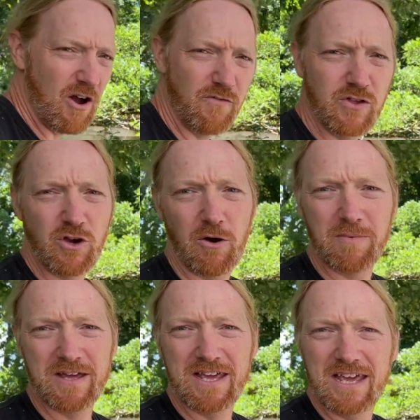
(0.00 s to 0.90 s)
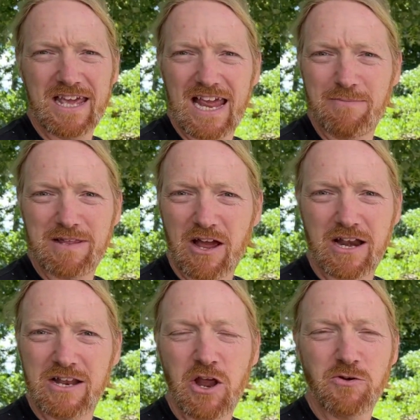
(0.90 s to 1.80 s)
off the top. It'd be done
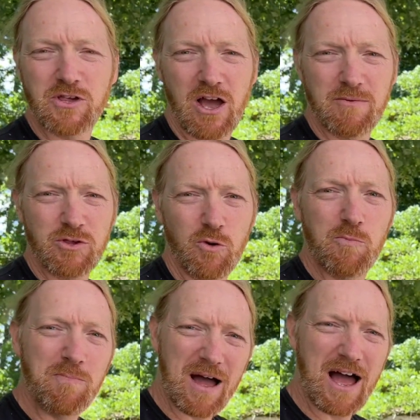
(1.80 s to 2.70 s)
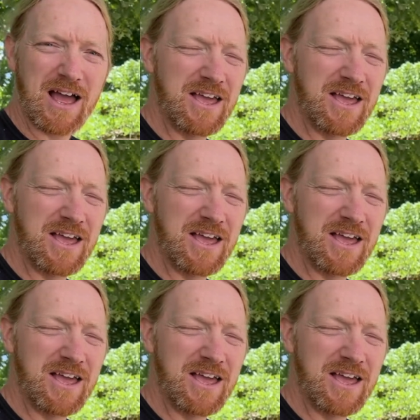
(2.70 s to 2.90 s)
in no time at all. But